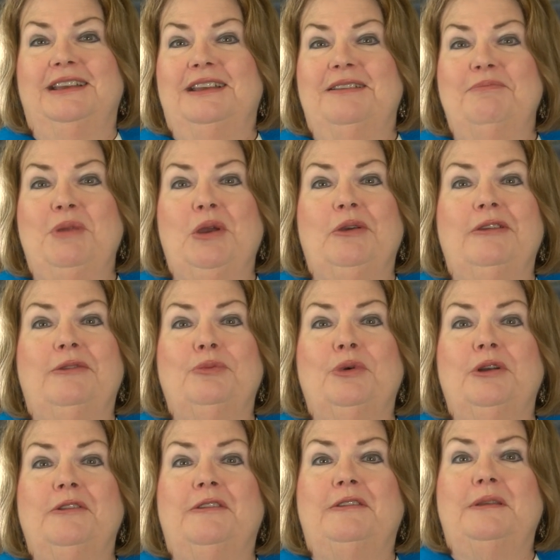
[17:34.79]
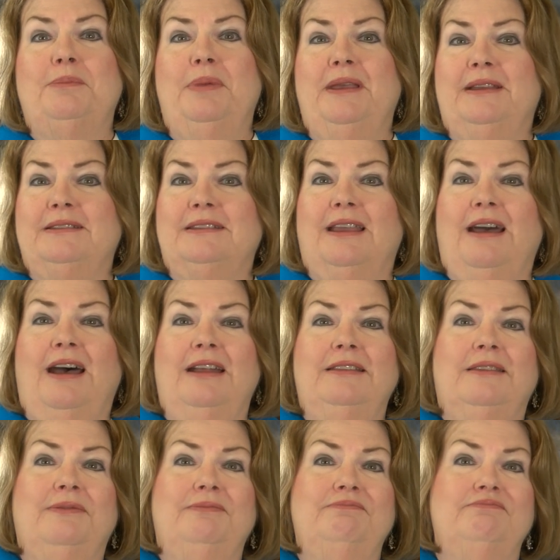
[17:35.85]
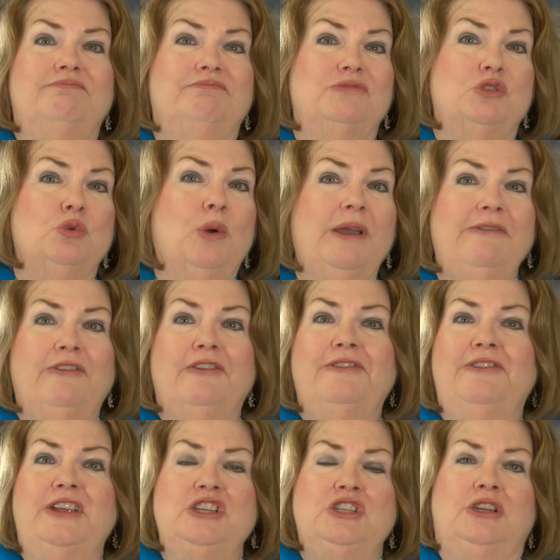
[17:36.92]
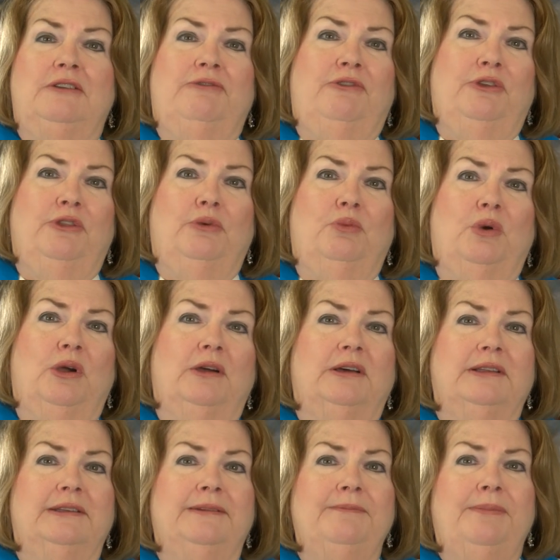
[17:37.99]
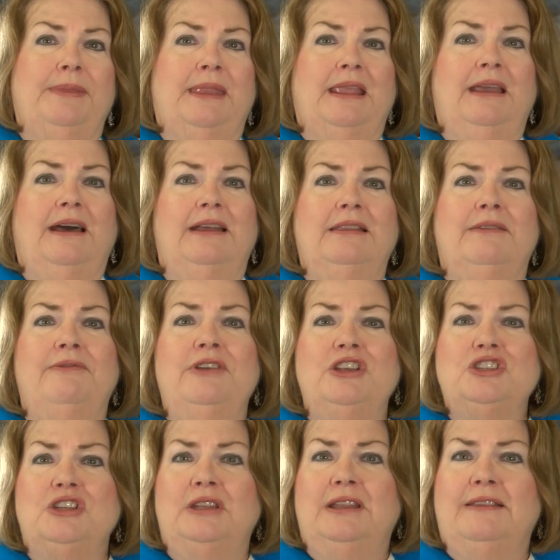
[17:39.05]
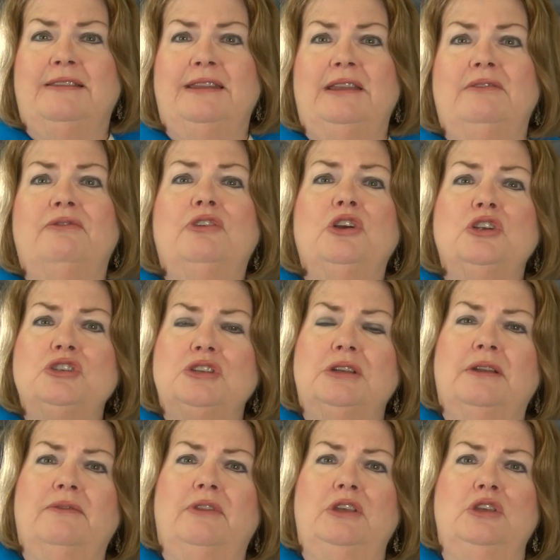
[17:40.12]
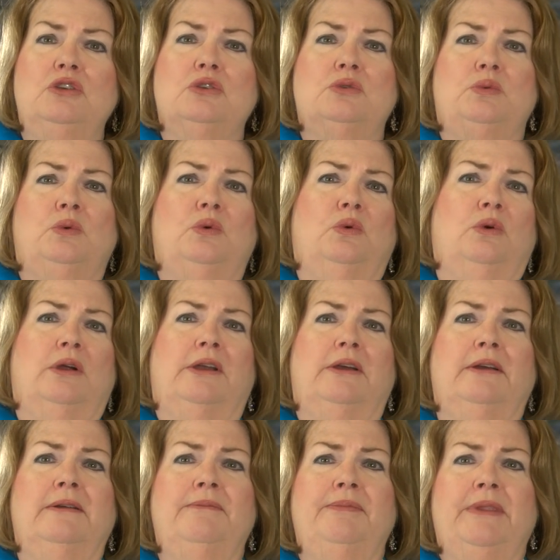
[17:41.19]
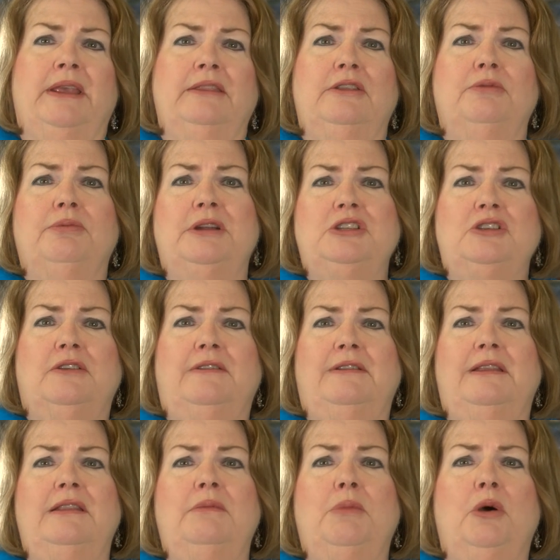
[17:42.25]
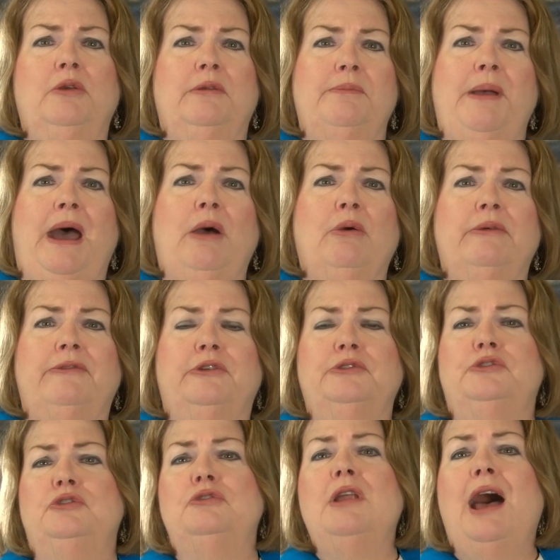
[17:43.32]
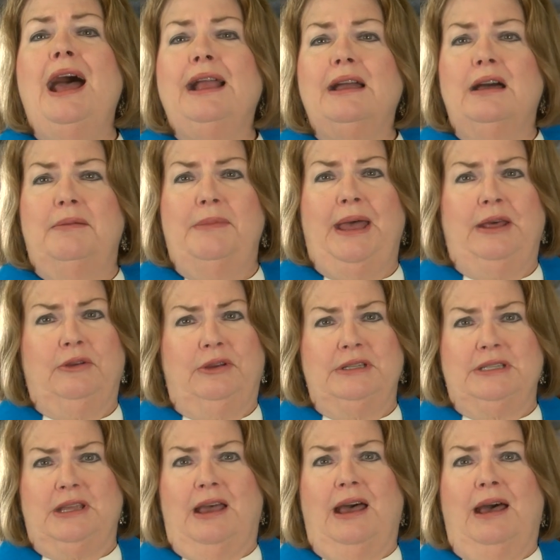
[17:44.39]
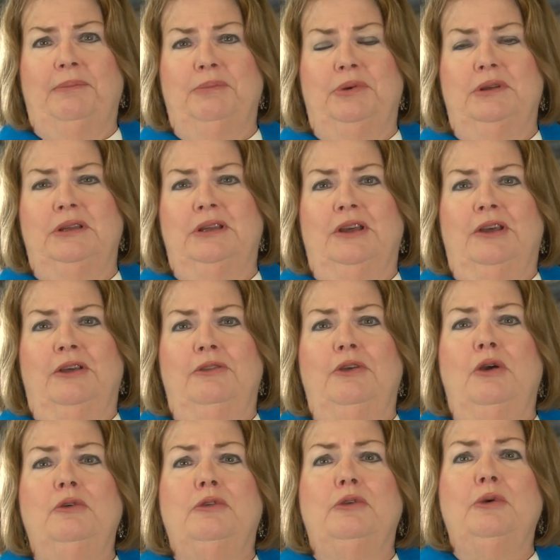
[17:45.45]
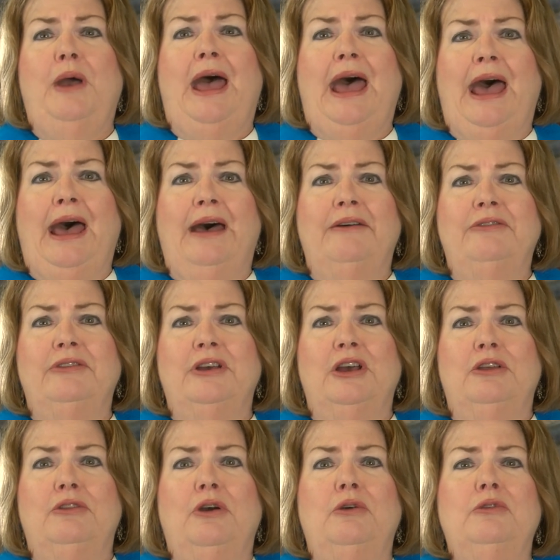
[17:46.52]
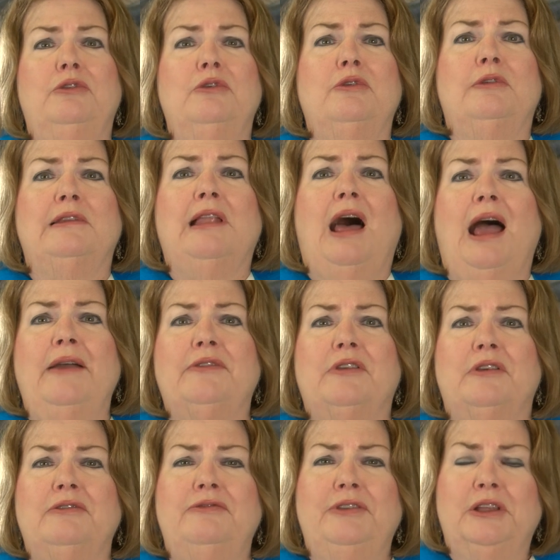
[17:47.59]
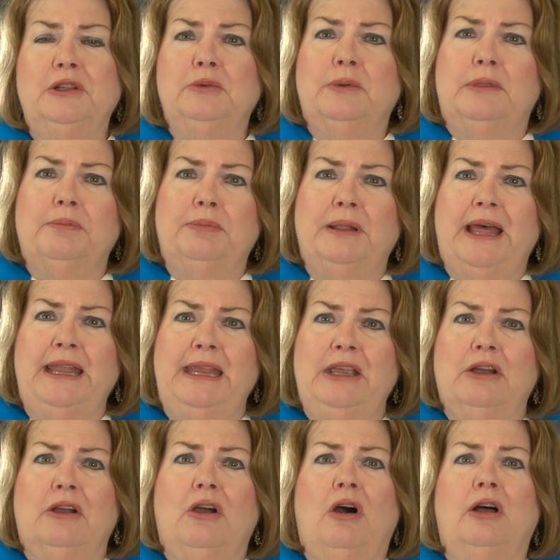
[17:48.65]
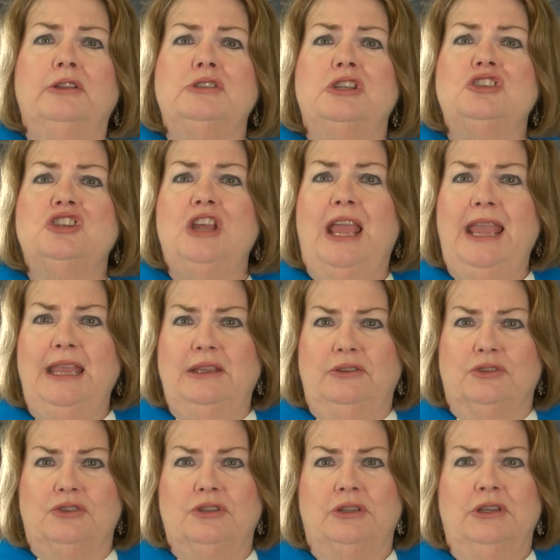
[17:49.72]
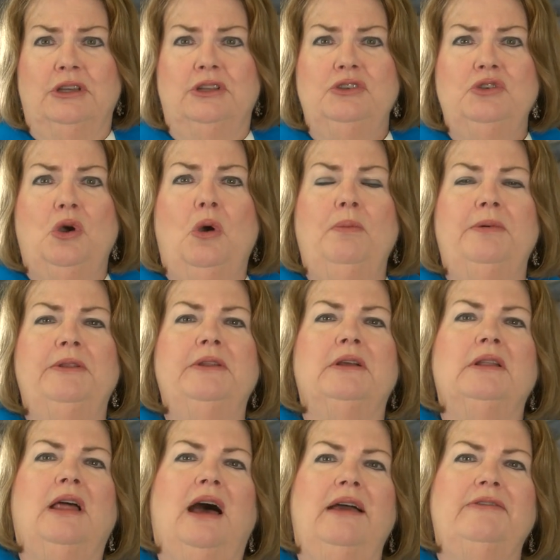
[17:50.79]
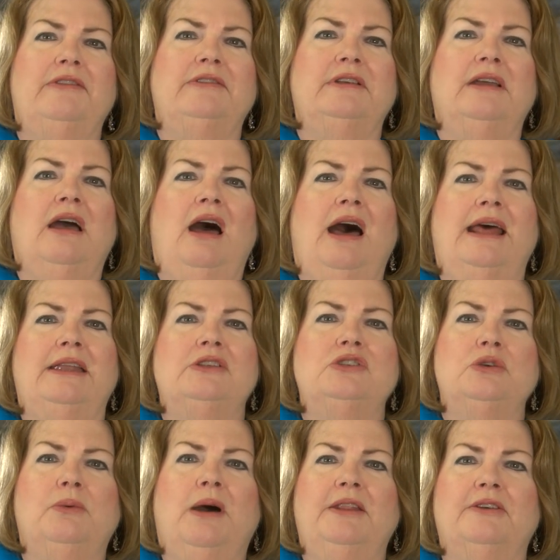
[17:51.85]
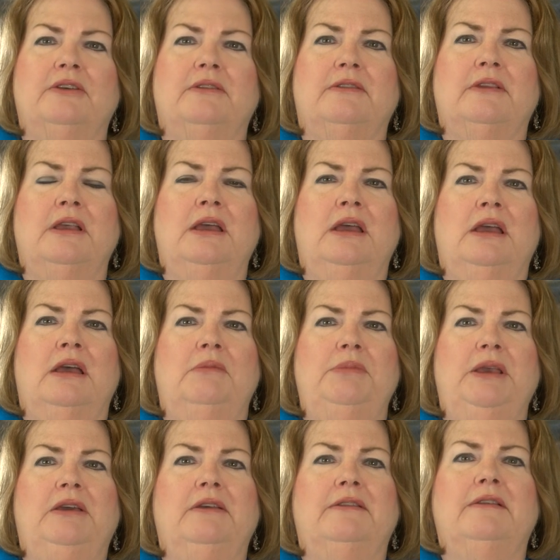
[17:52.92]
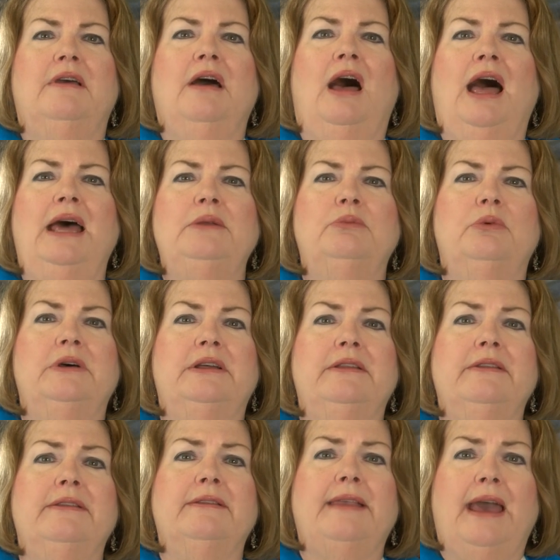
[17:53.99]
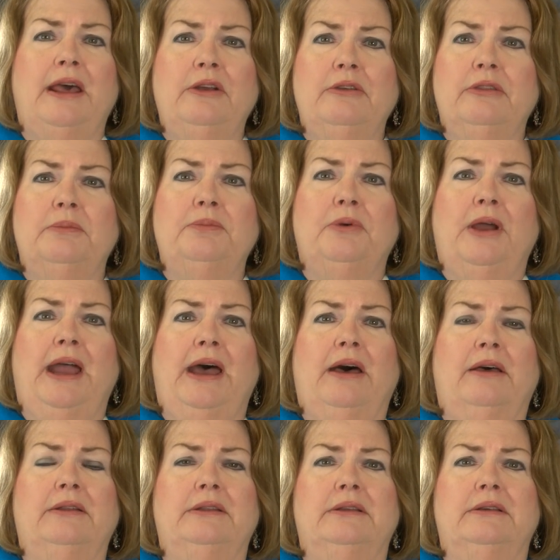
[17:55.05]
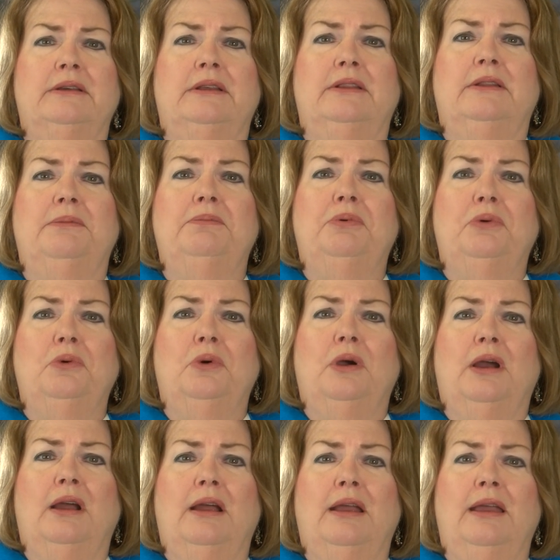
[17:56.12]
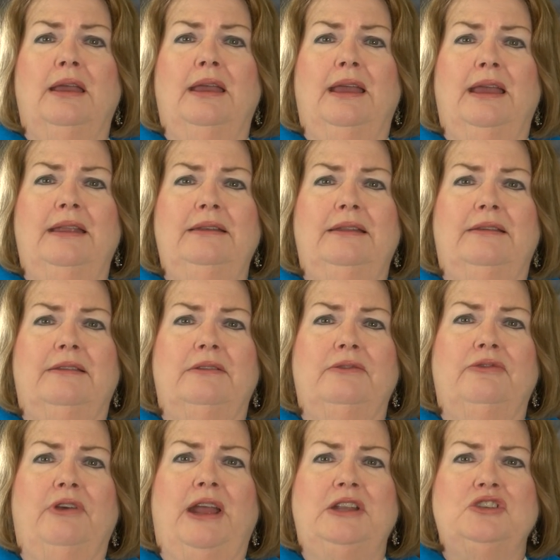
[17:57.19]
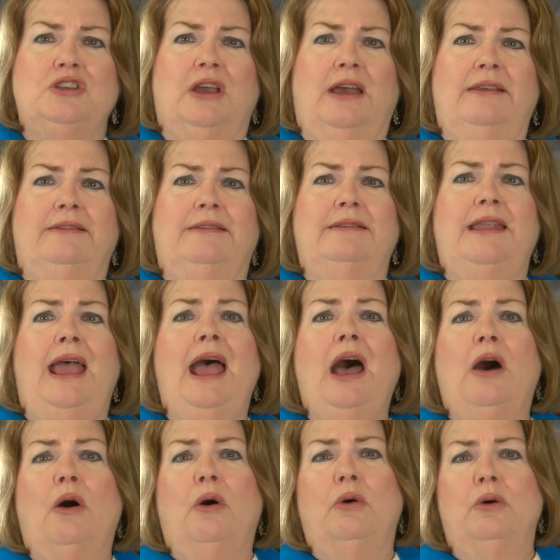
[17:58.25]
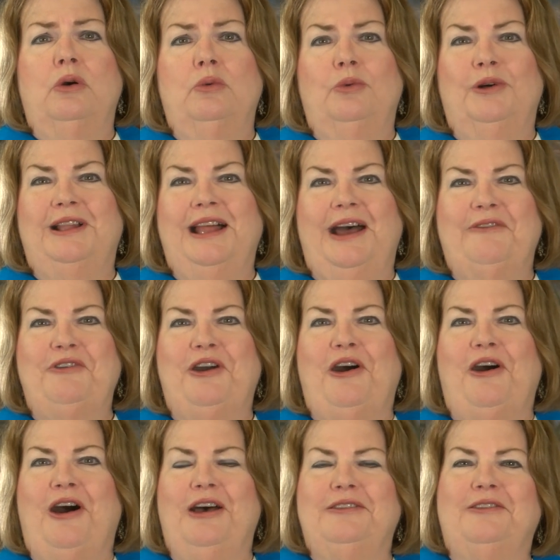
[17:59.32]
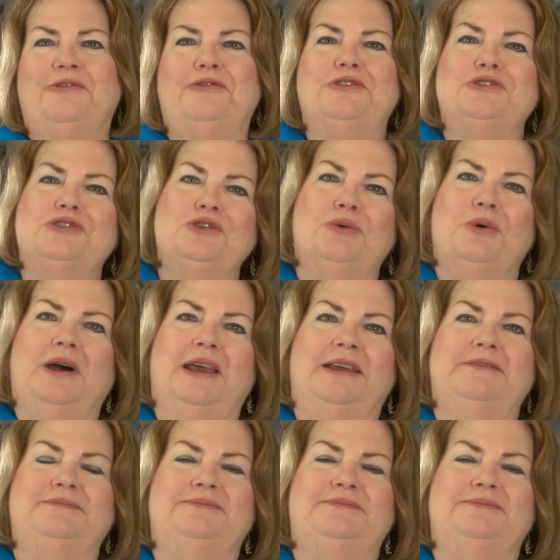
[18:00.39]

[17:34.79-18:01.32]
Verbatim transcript: Mary's words depict God's joyful vision for the world. God's vision is an inversion of the usual order. The richest and the most powerful do not come out on top. Those who have, those whose lives are filled with plenty, are called to change, to open their lives to God and to others, because God will scatter the proud. The poor and disenfranchised now will have cause for joy.